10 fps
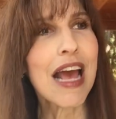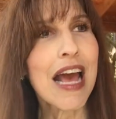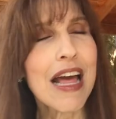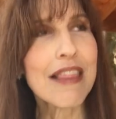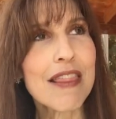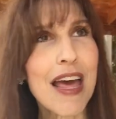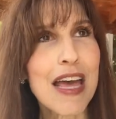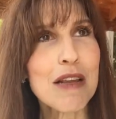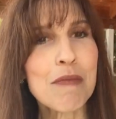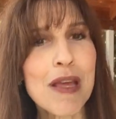and
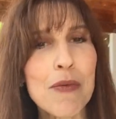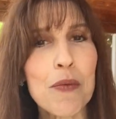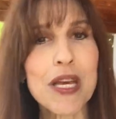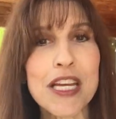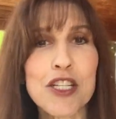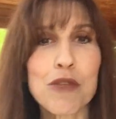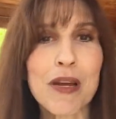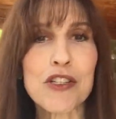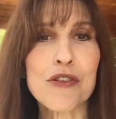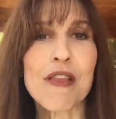that maybe we each
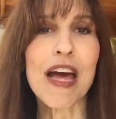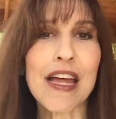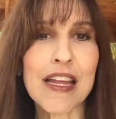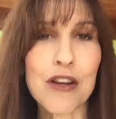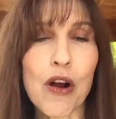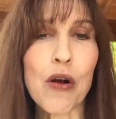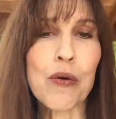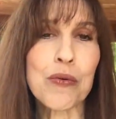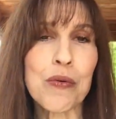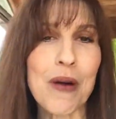might do that in our
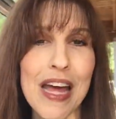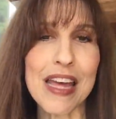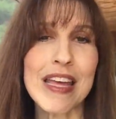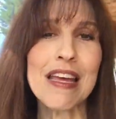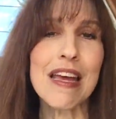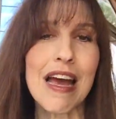own way.